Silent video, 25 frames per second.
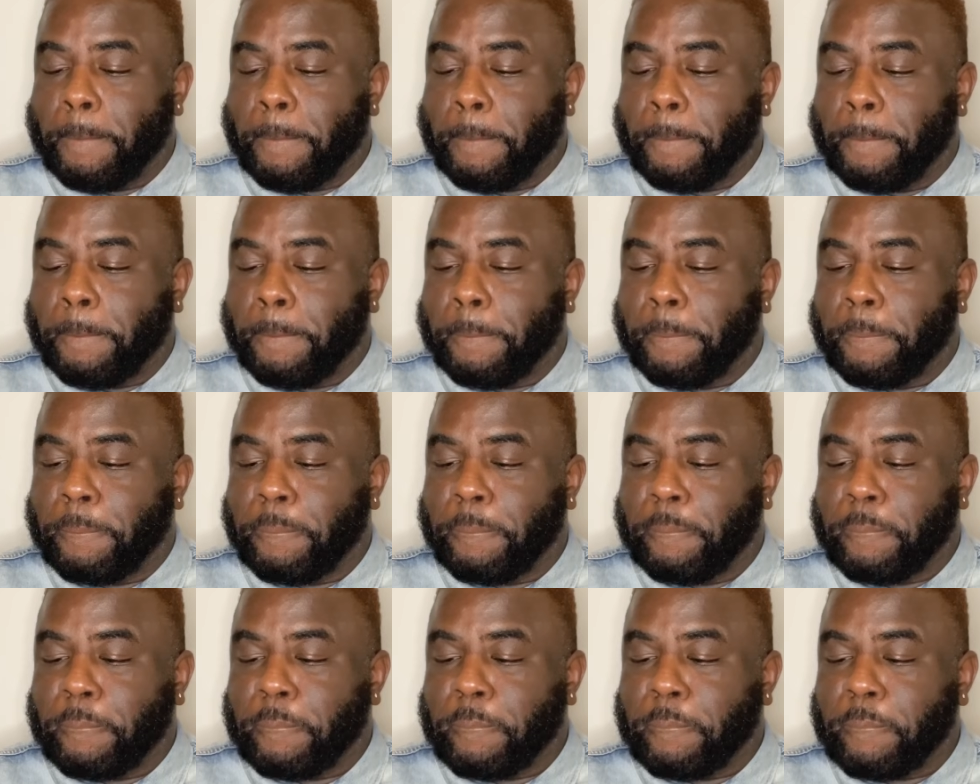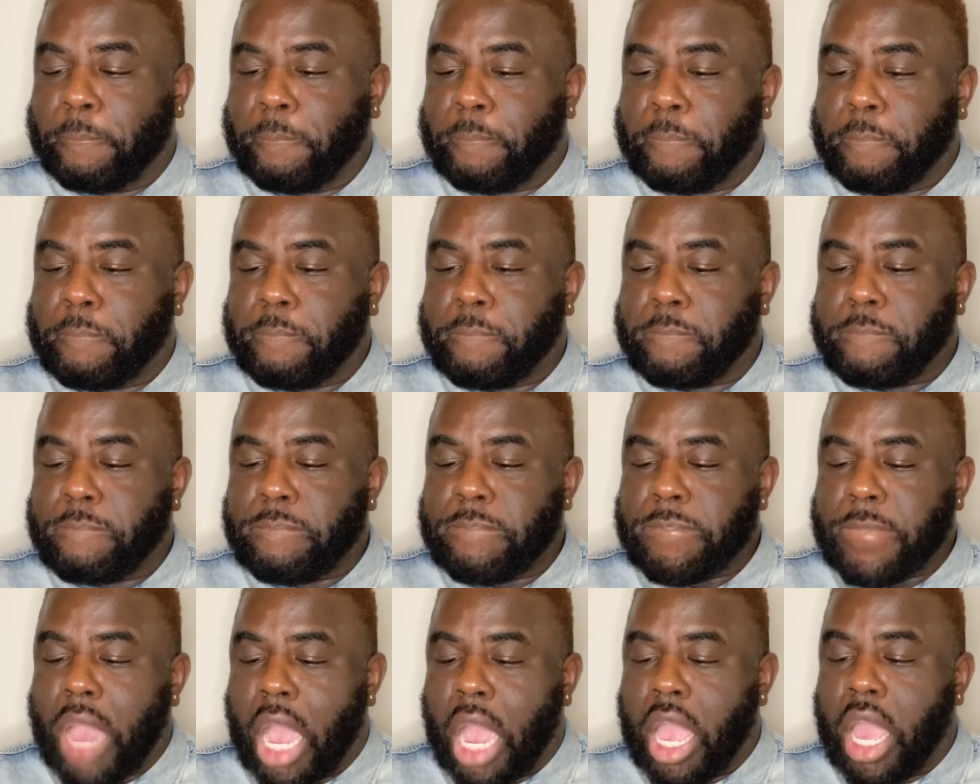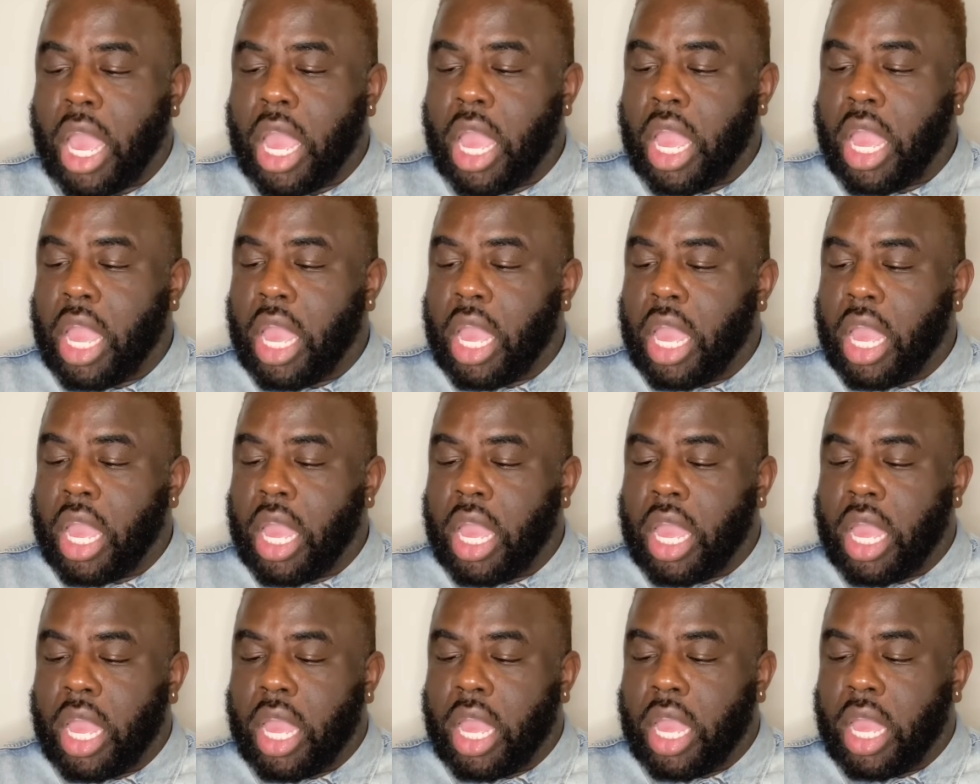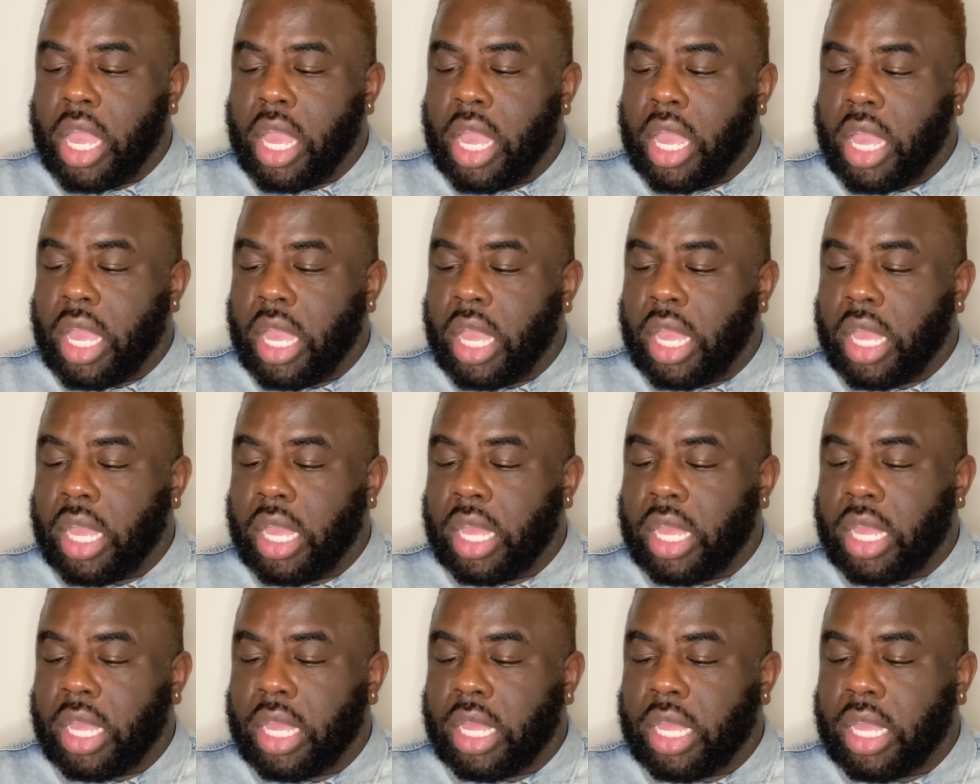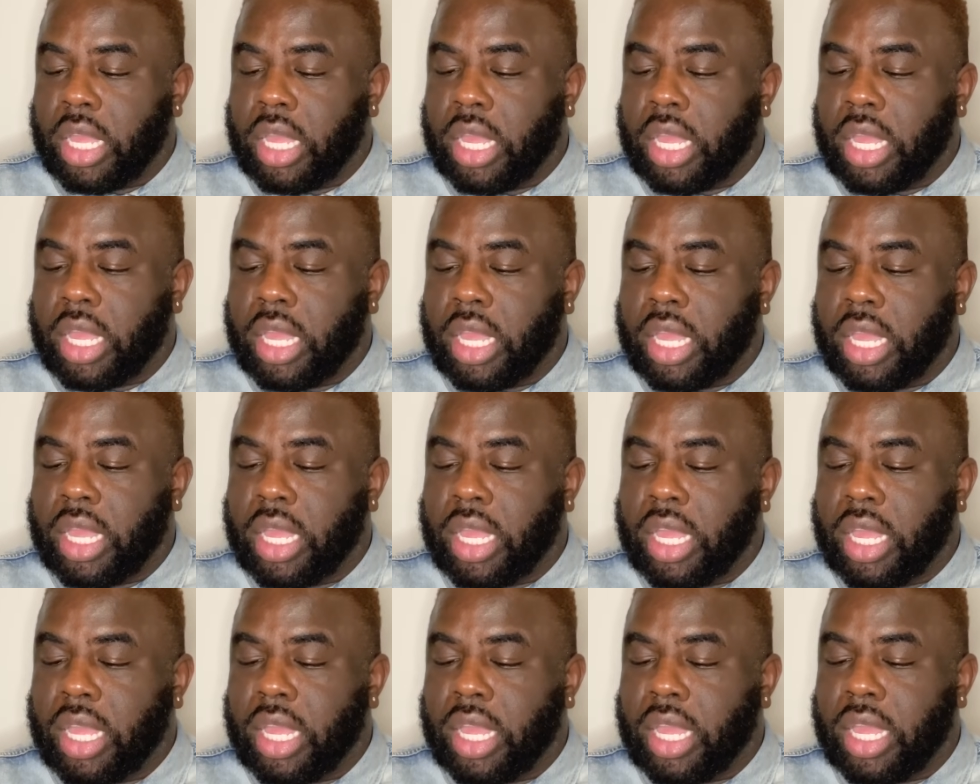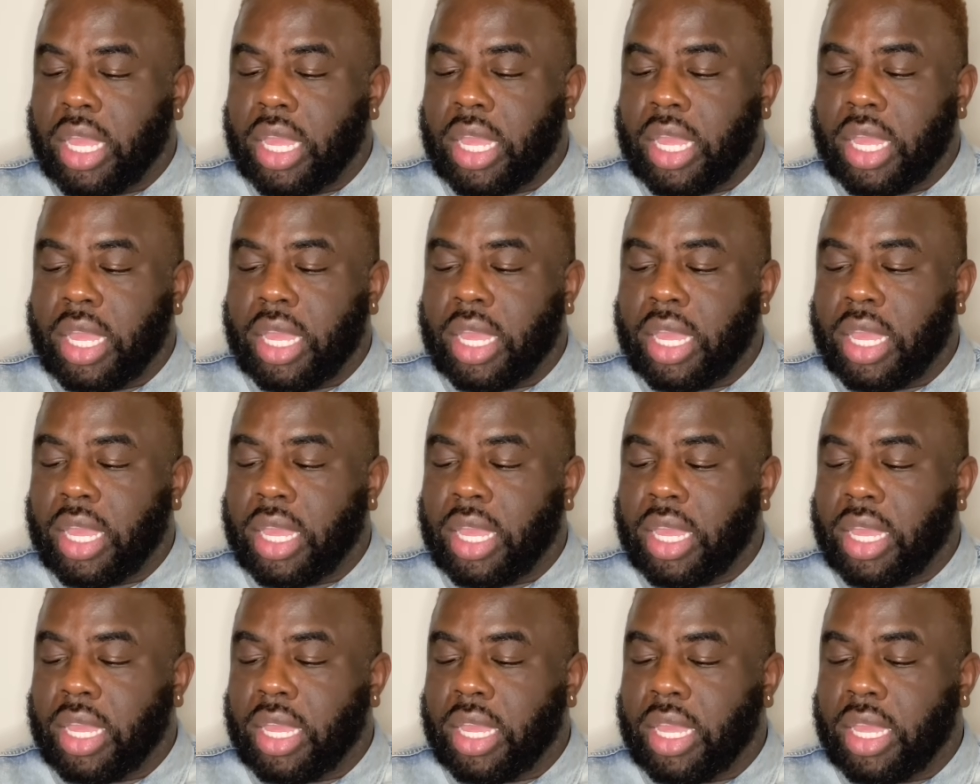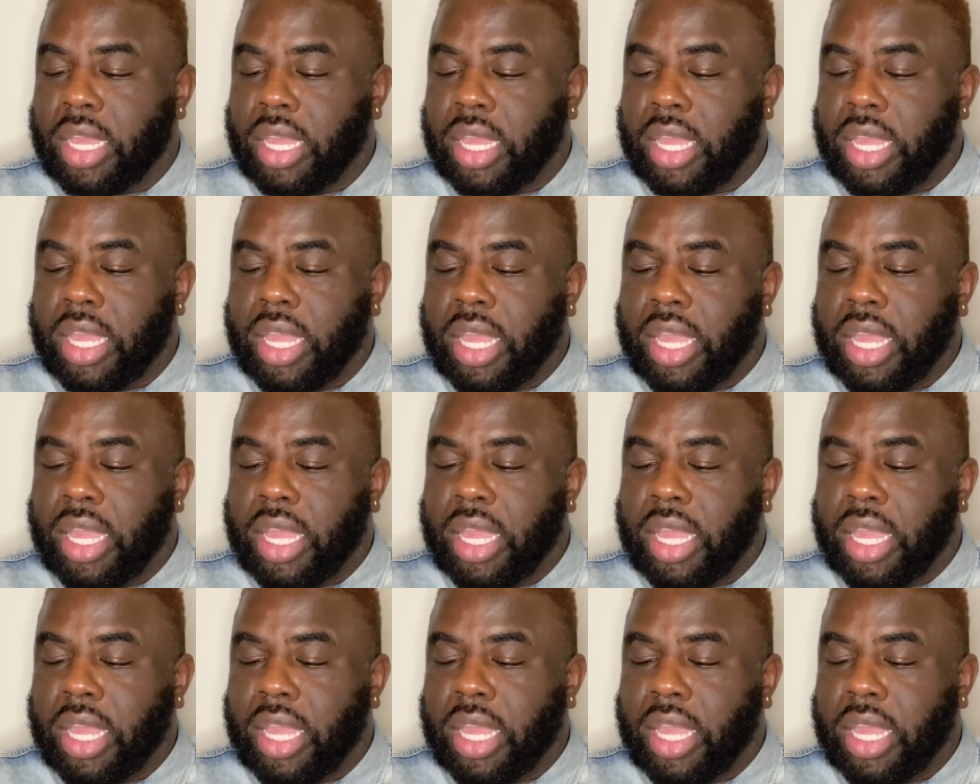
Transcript: [no speech]